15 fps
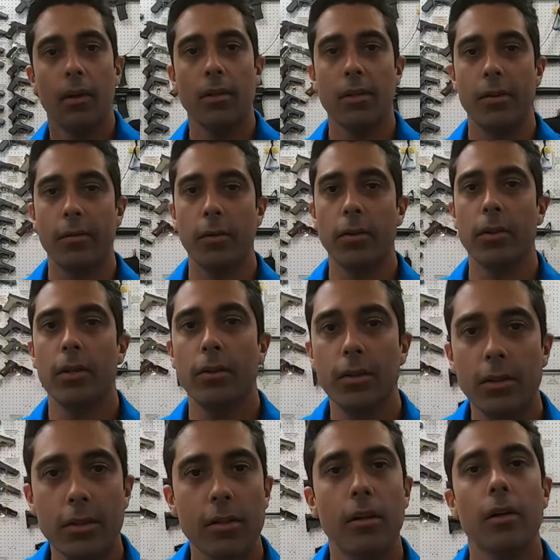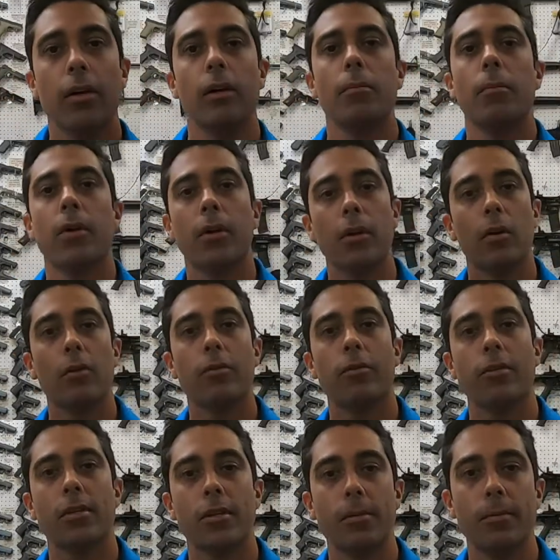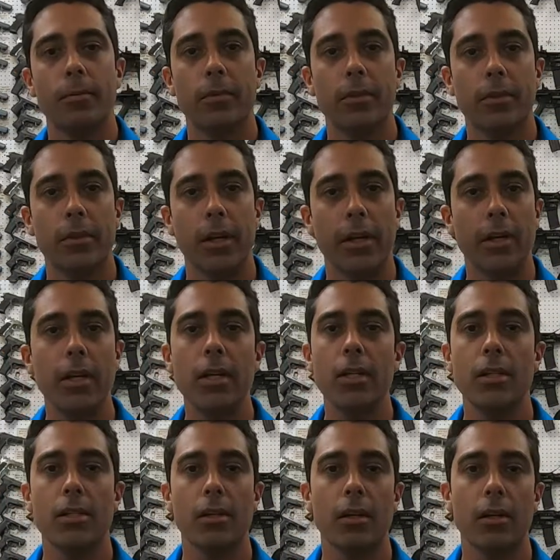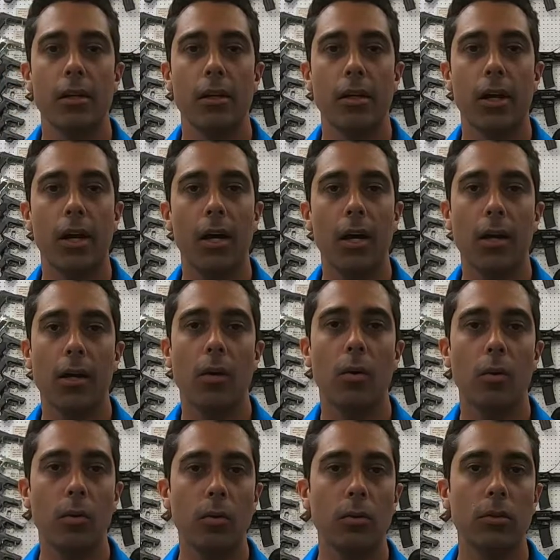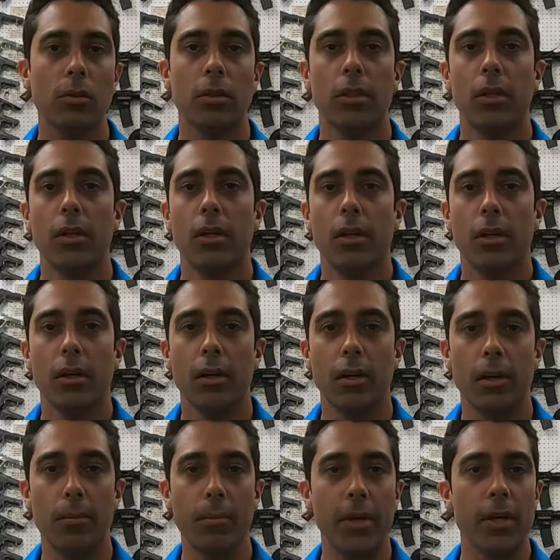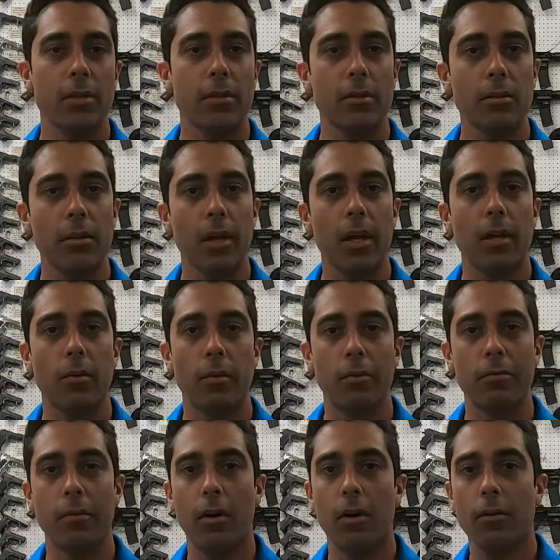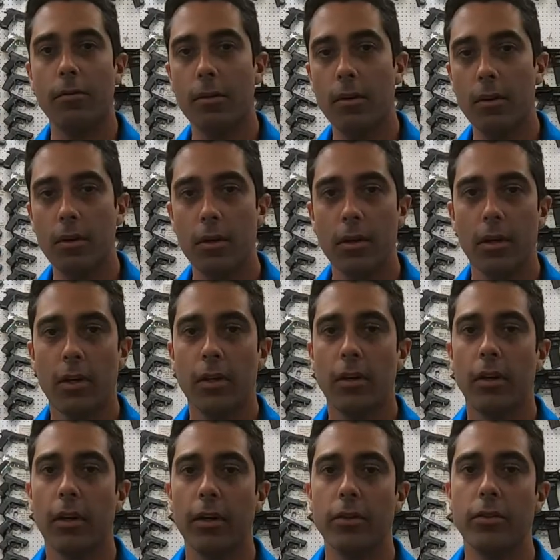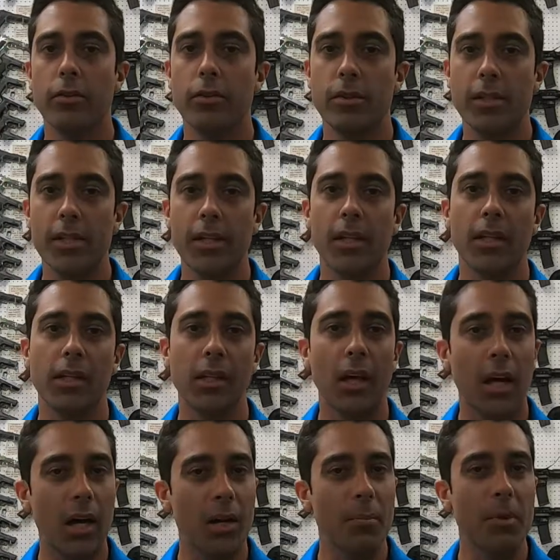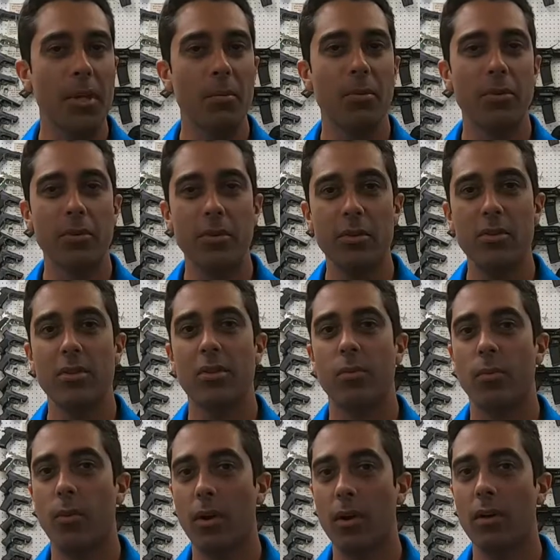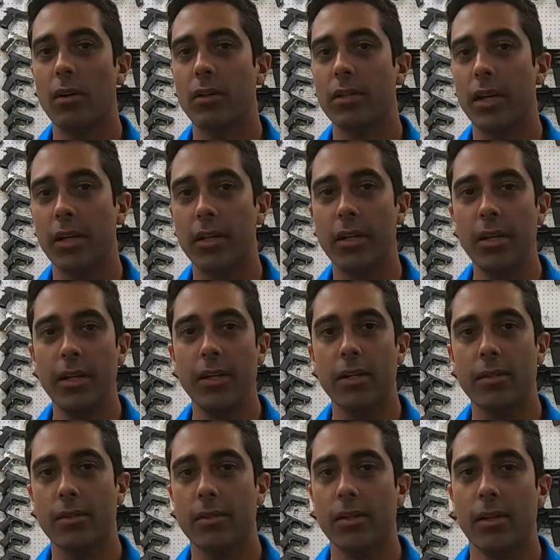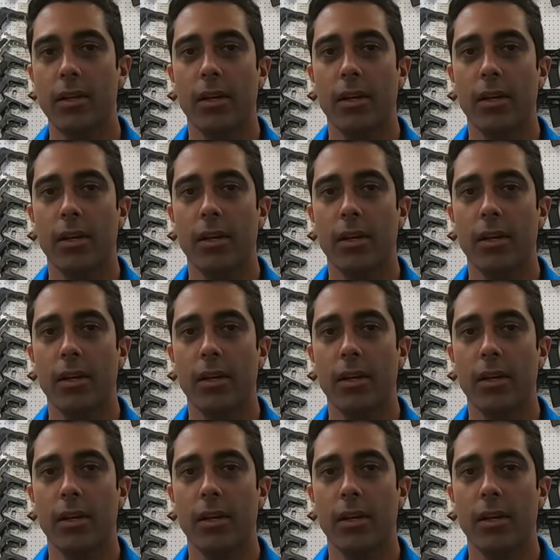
How's everyone doing? So I'm going to go over some techniques on how to hold a pistol and a revolver. Now I do see a lot of people use the wrong techniques,